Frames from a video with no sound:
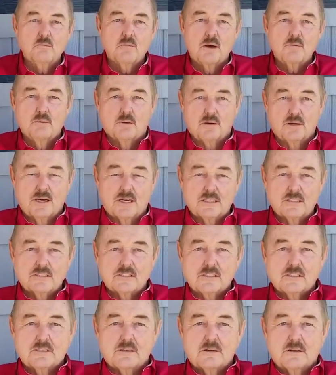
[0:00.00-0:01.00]
my
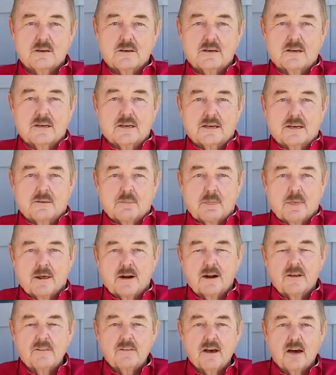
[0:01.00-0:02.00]
plants. And
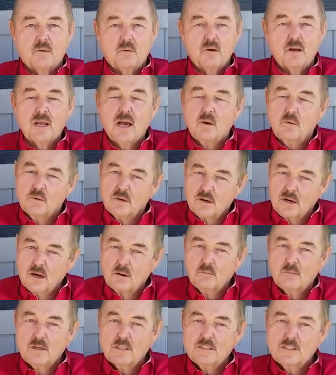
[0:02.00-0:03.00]
I thought, well, I wonder how
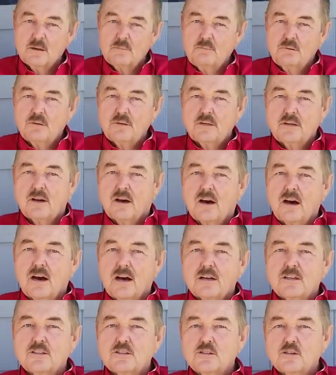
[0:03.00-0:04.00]
much I'm putting
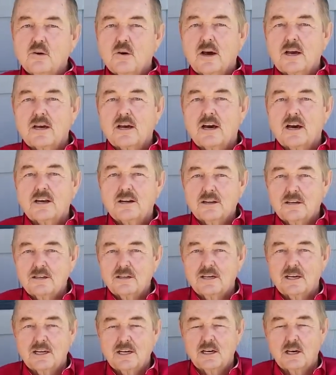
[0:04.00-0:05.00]
on. So I got
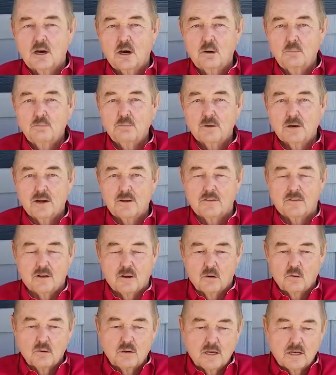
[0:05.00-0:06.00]
a cup, and I thought,
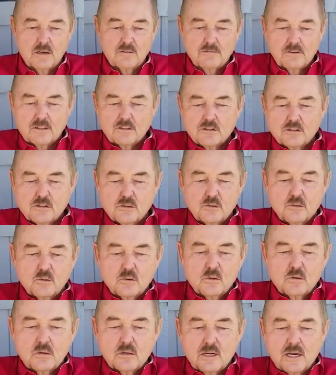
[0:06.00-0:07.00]
okay, if I
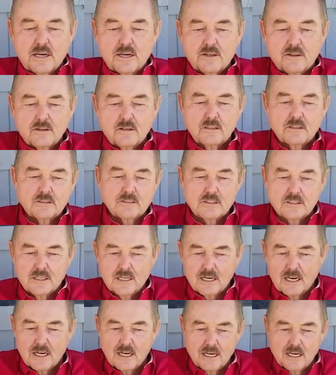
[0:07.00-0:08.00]
squirt like this and
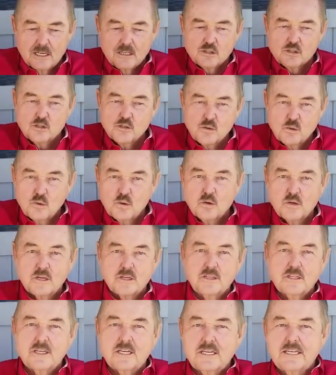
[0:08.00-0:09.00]
then I squirt
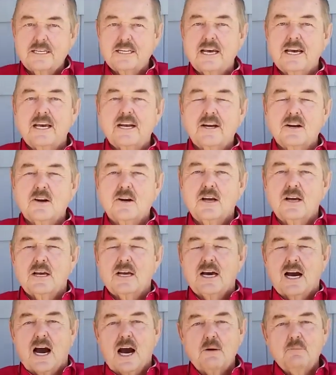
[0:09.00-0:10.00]
in the container,
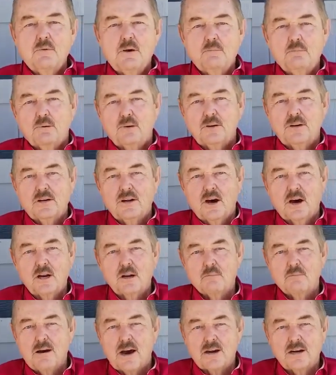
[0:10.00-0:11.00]
I'd be putting on
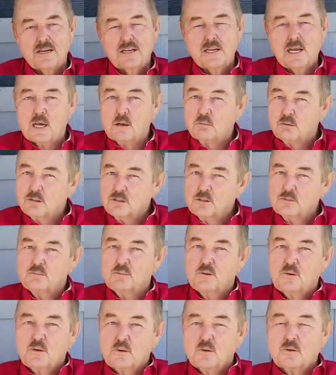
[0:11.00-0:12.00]
about a
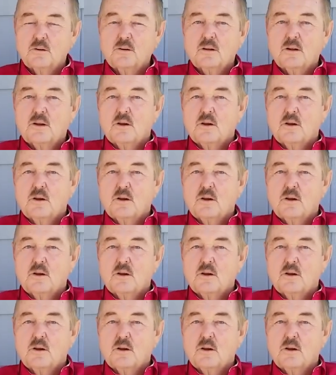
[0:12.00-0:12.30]
tablespoon